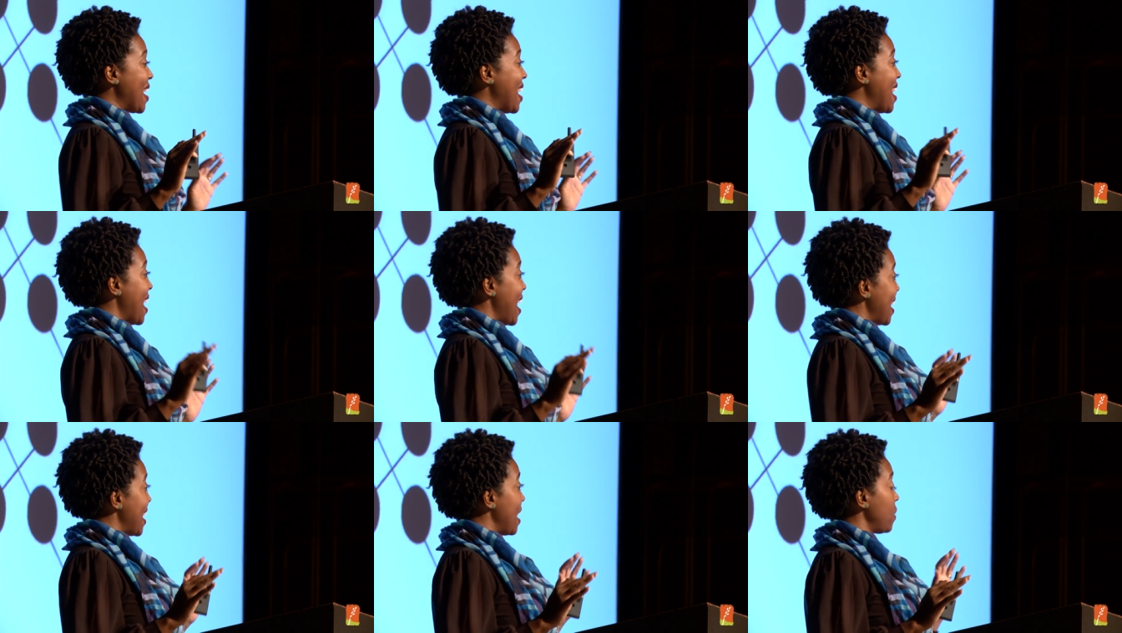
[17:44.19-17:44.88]

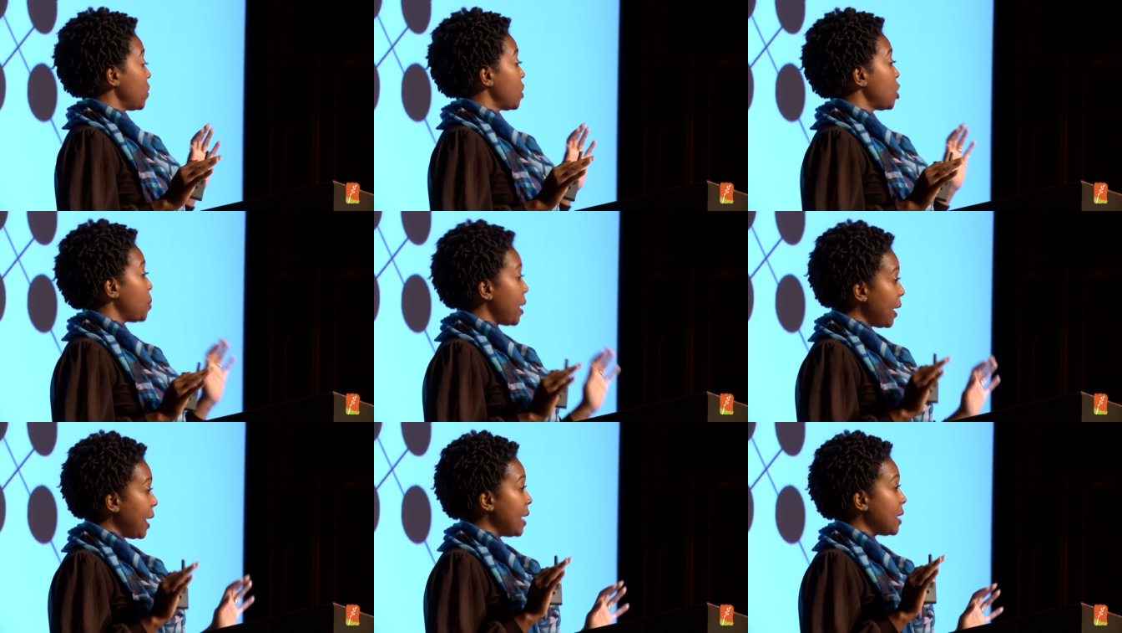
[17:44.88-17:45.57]
not have
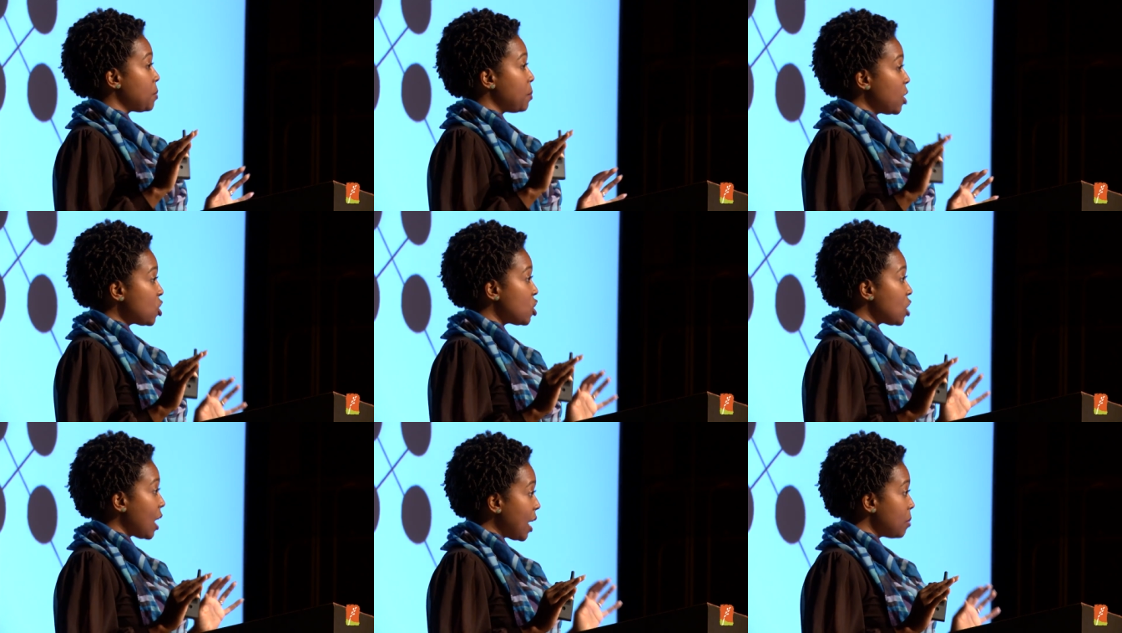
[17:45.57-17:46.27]
spent as much
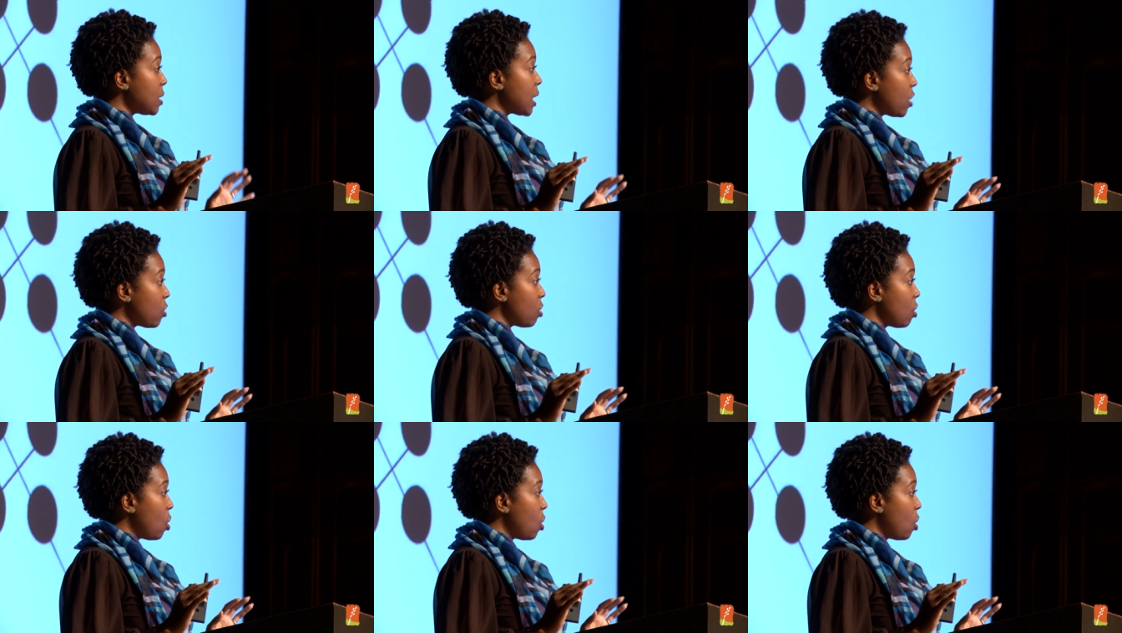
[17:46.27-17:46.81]
time together,